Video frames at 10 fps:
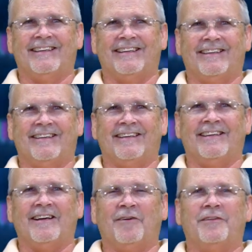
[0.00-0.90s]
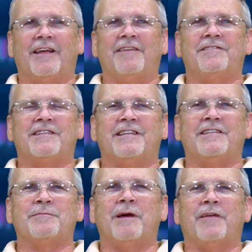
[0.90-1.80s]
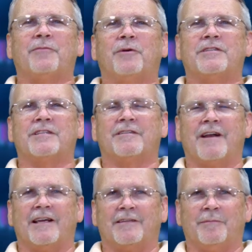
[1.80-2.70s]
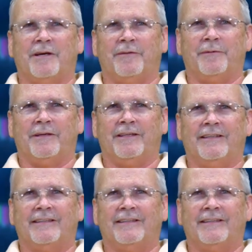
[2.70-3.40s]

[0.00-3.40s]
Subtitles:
All right. Oh, Dave said his math was correct, by the way.